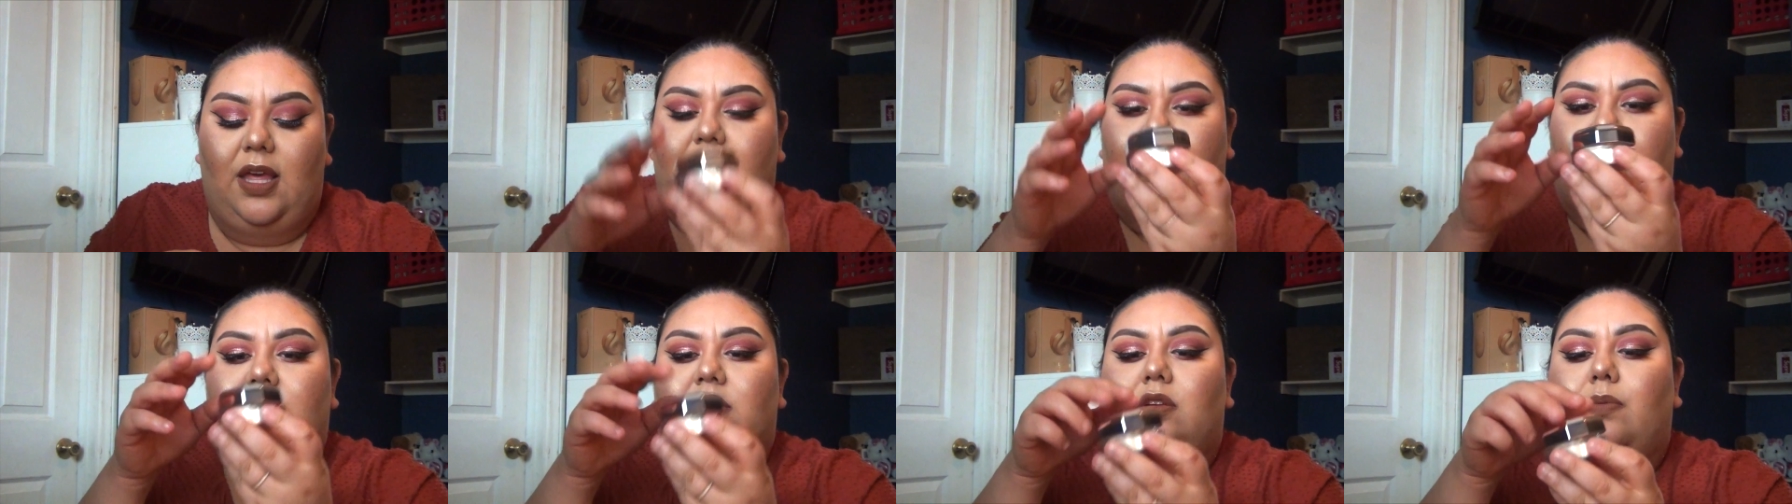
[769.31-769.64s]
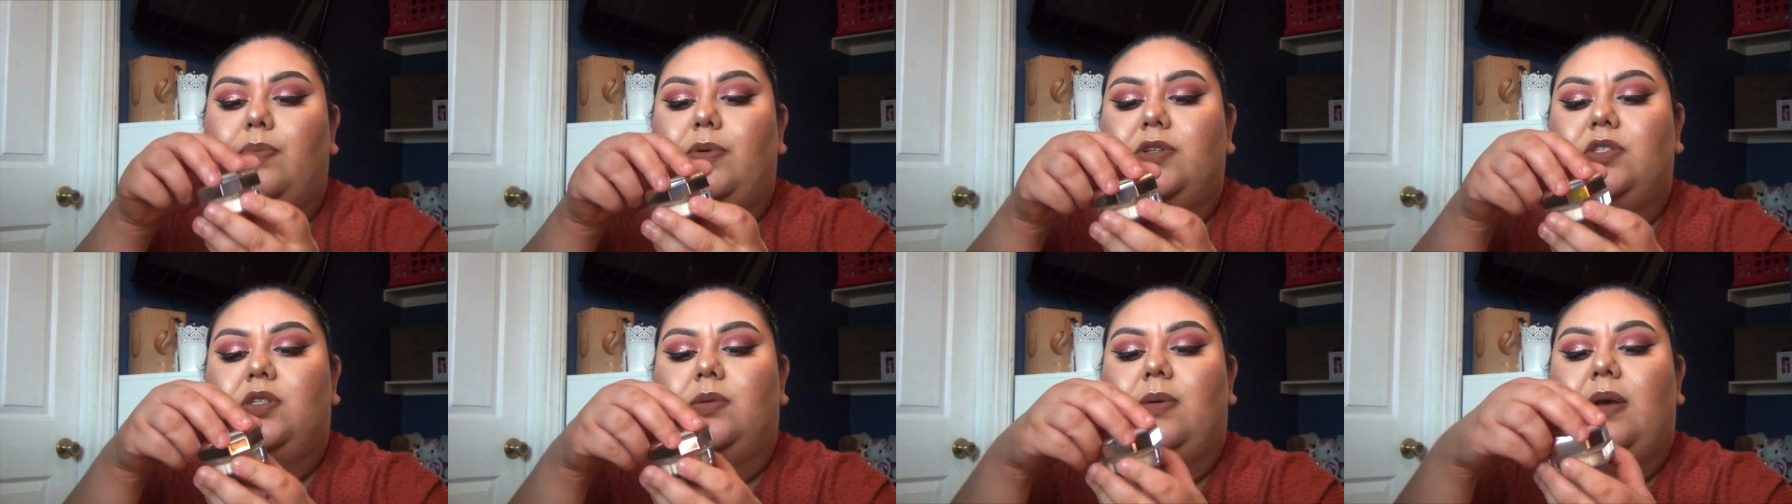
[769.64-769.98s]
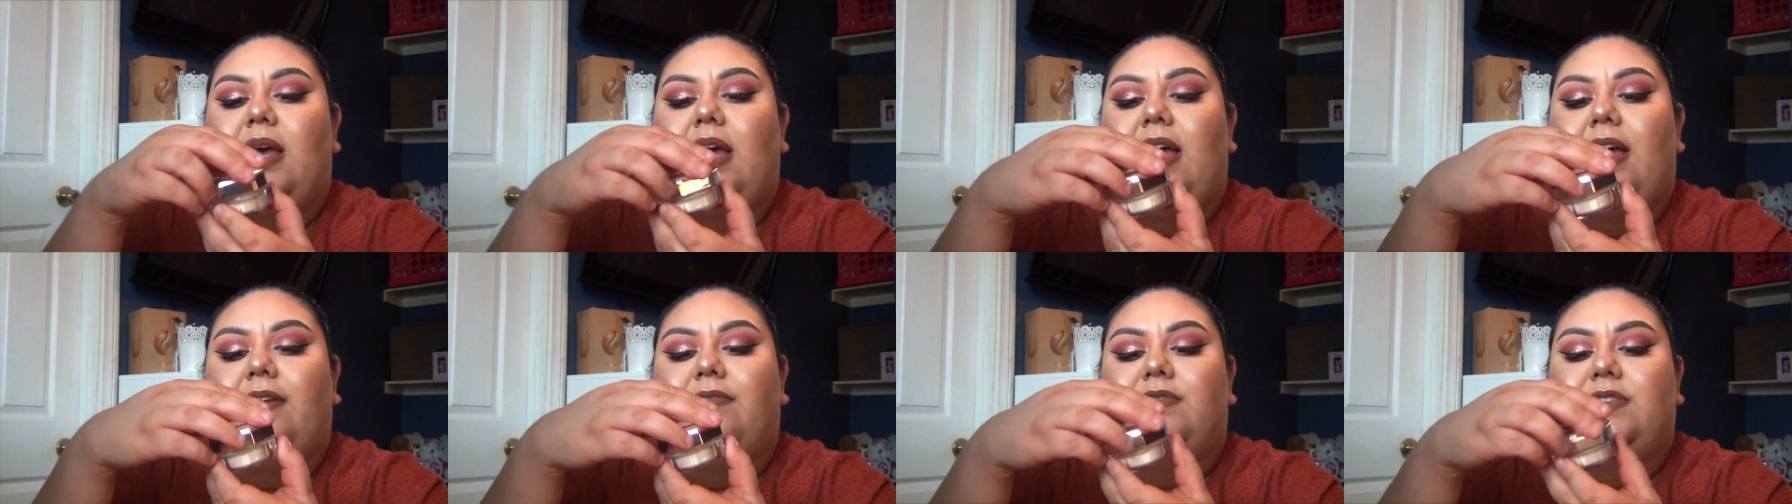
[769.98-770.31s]
These are supposed to
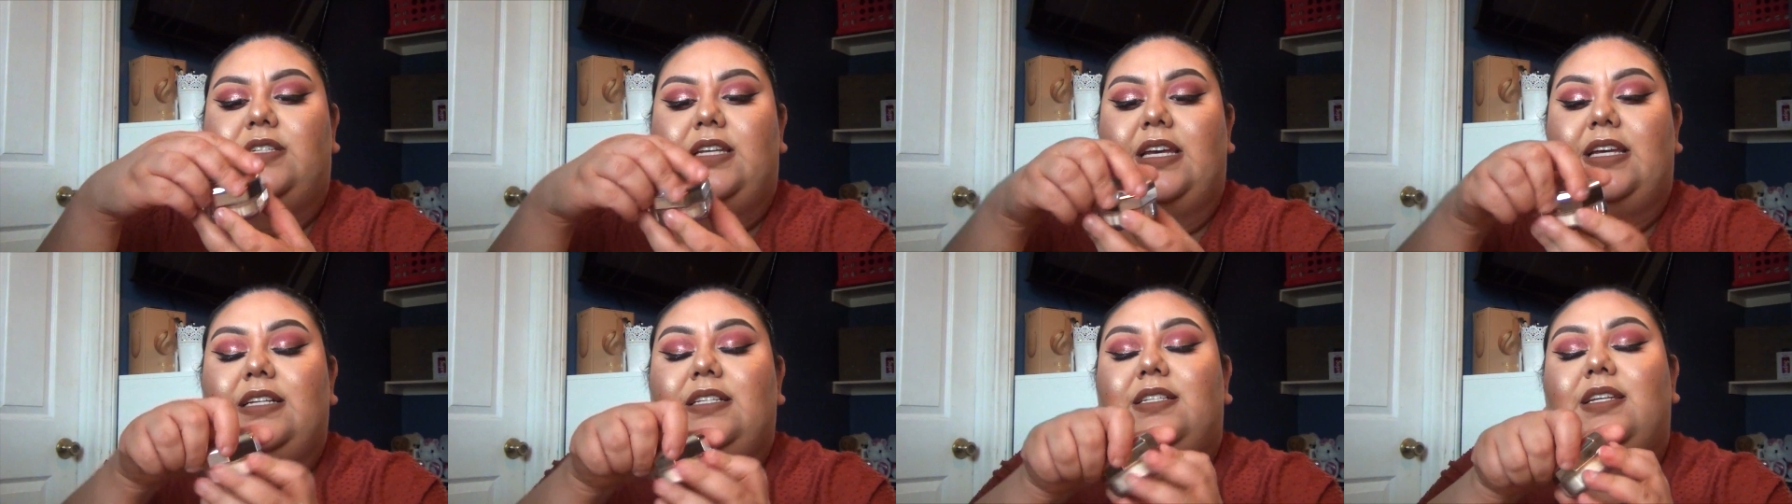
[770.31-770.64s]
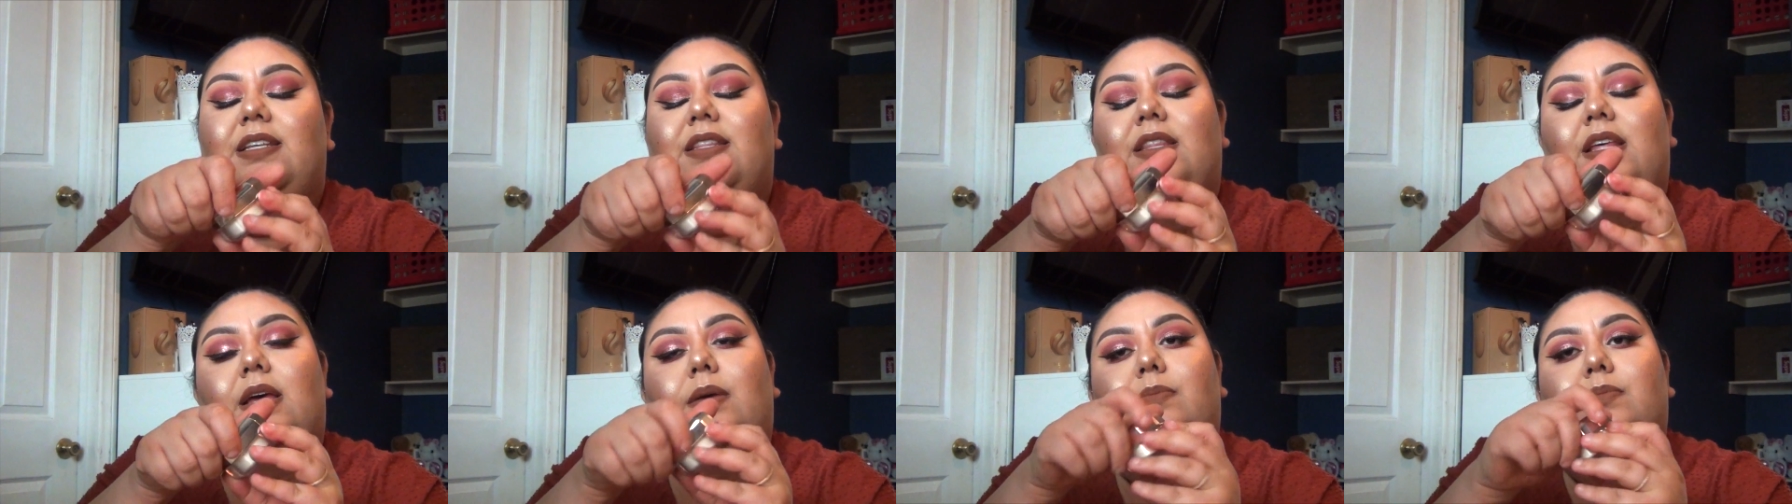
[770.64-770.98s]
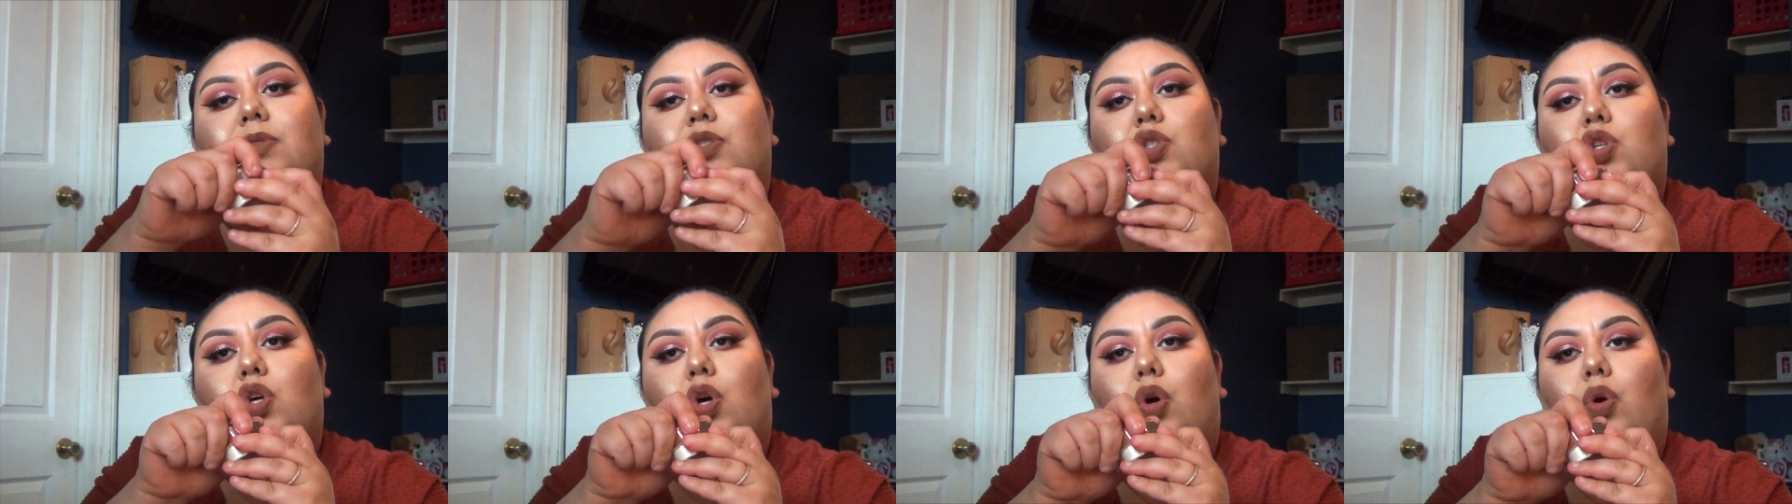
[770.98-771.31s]
have tint in them,
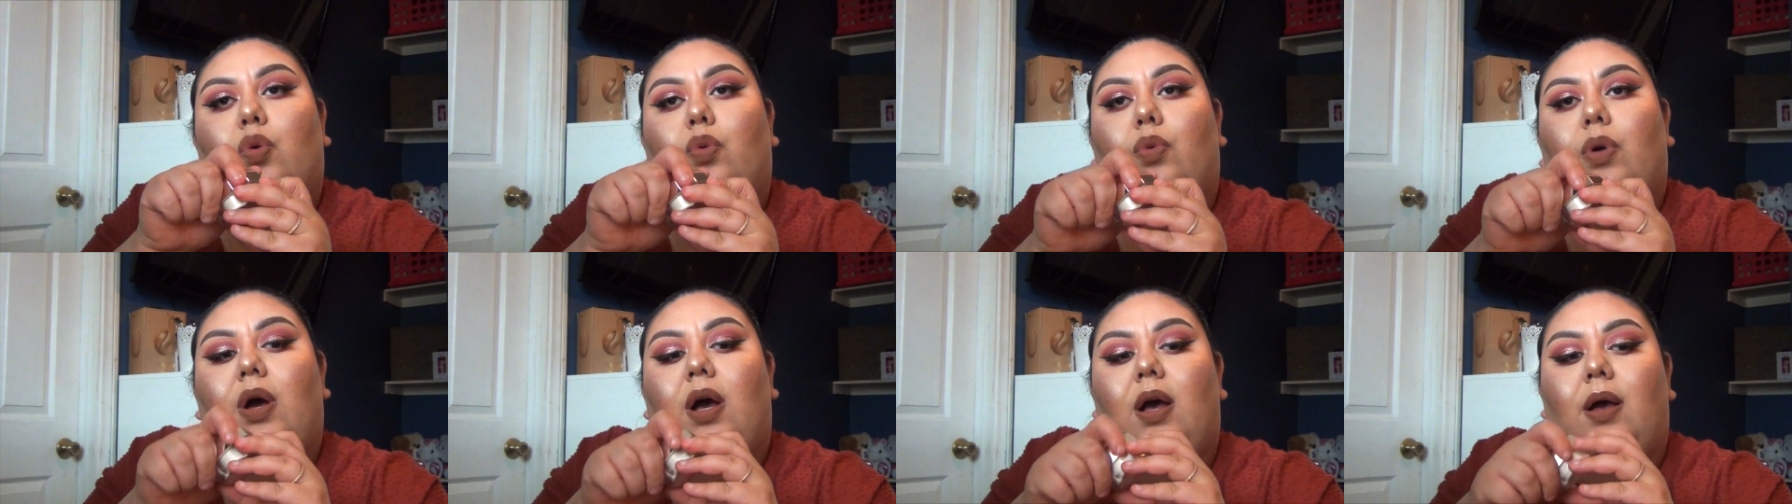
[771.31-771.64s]
so